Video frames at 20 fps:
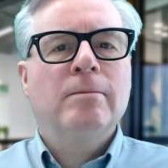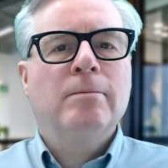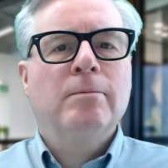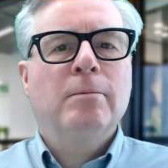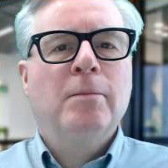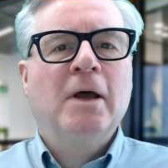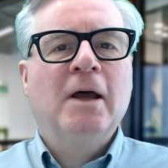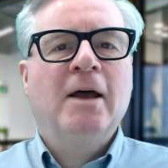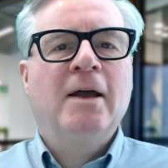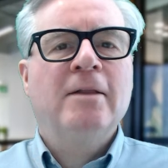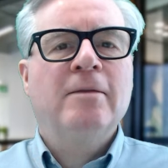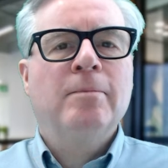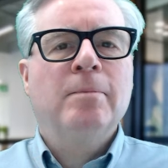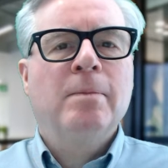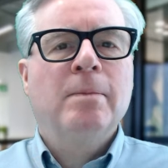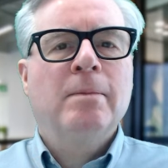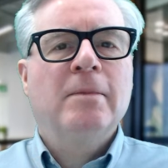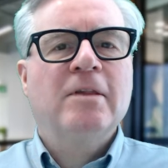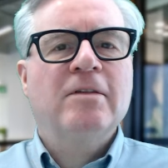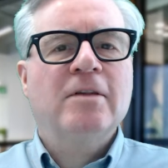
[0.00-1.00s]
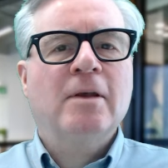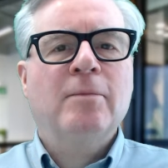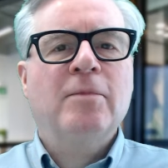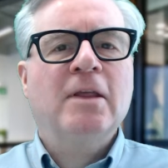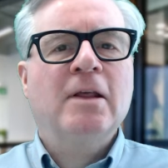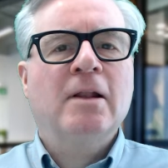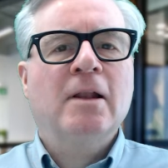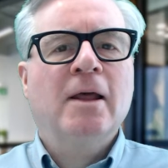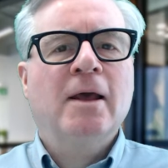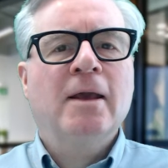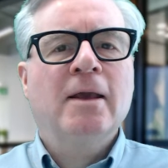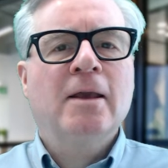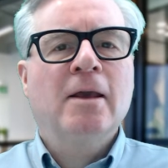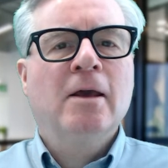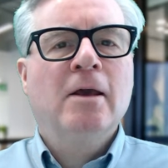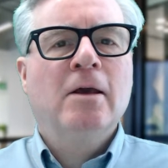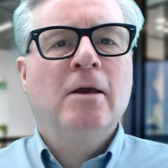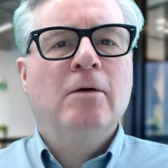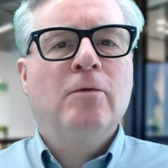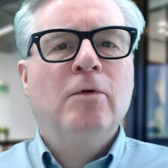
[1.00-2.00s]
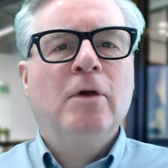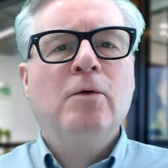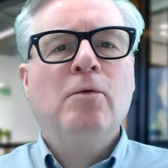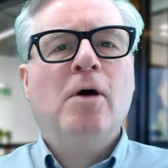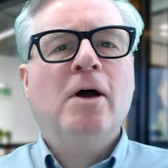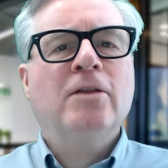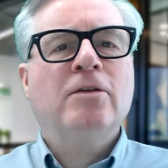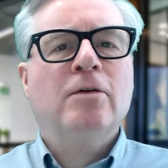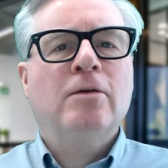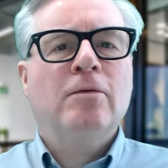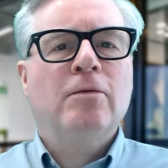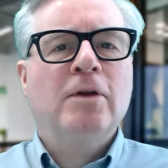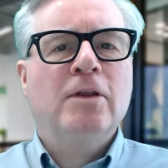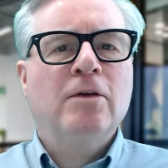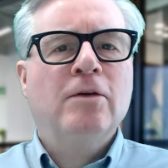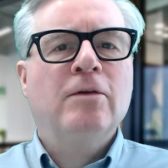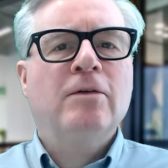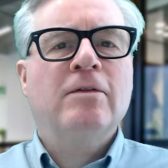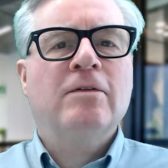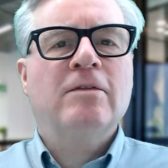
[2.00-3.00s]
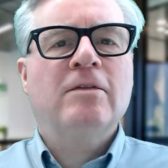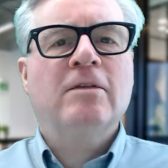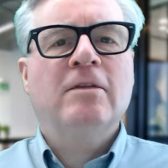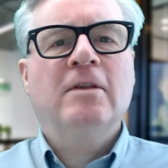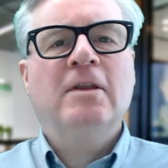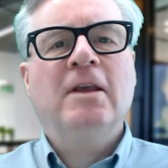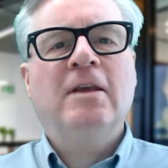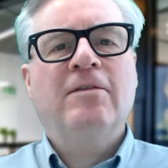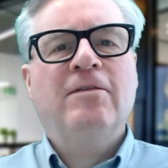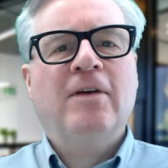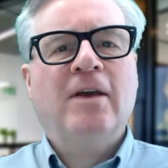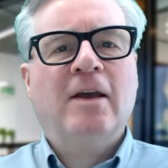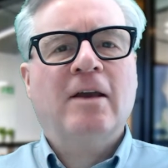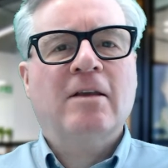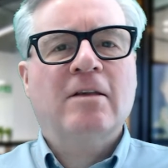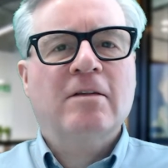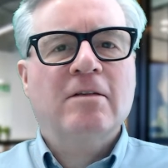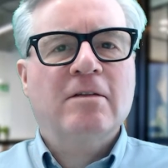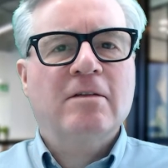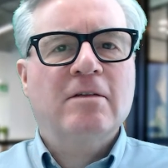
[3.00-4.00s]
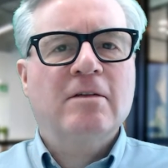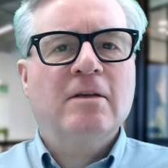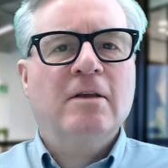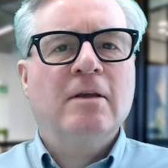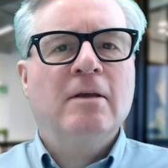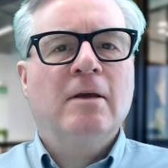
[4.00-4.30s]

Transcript: but something like, we want to reduce defects